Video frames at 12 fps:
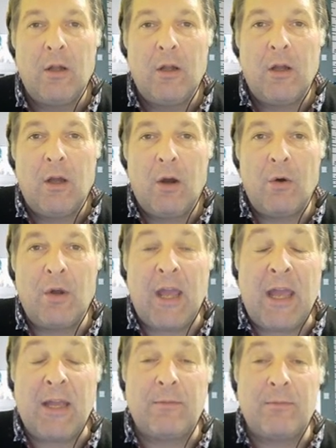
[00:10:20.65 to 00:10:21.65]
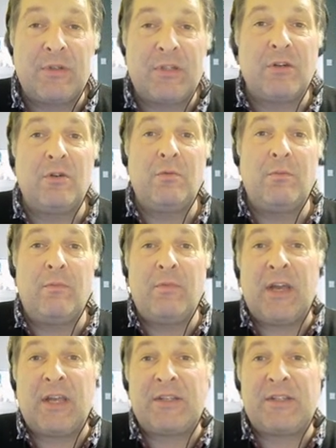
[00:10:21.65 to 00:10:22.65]
Okay, so
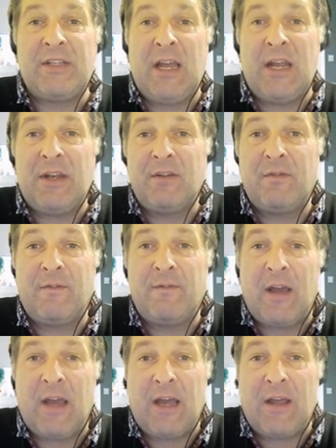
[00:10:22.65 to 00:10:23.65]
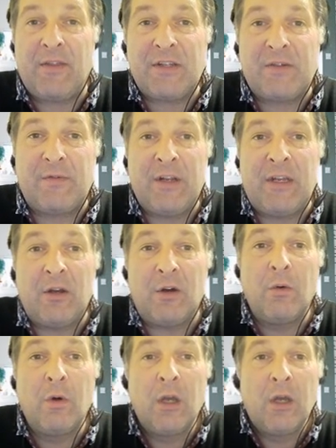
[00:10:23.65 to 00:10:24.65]
that's the end of this
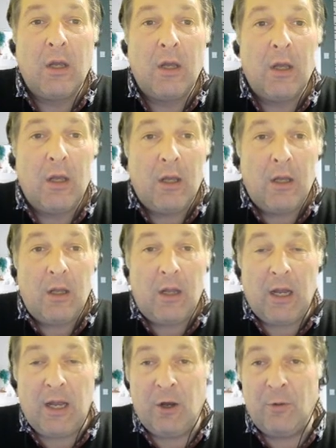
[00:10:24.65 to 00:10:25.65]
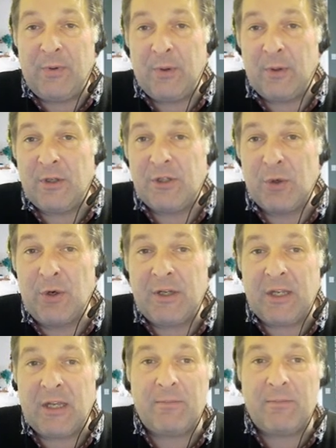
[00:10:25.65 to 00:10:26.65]
video. I hope you enjoyed
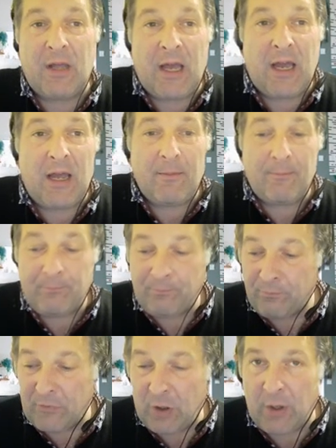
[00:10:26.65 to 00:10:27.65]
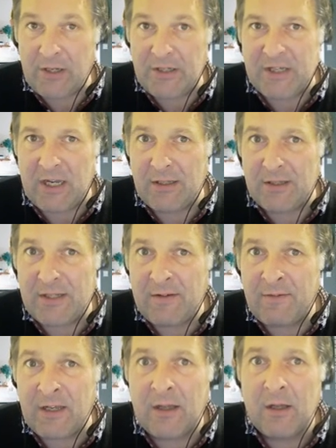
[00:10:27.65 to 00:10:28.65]
it. Quite
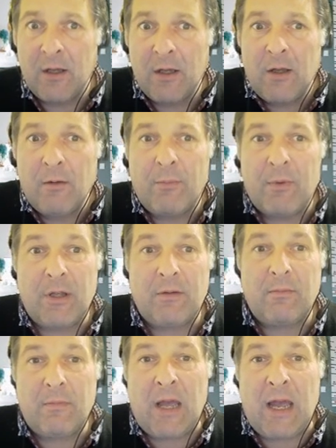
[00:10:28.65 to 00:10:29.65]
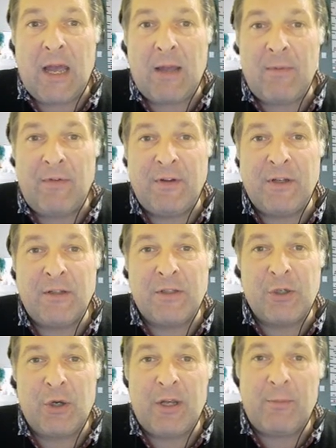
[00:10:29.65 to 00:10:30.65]
scientific, but if you did
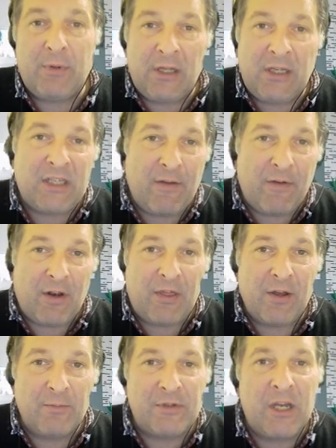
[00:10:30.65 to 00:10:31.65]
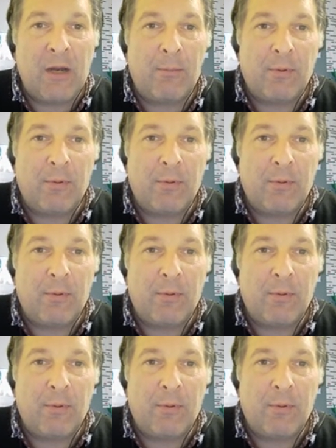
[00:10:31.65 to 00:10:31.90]
enjoy it, please give it a thumbs up.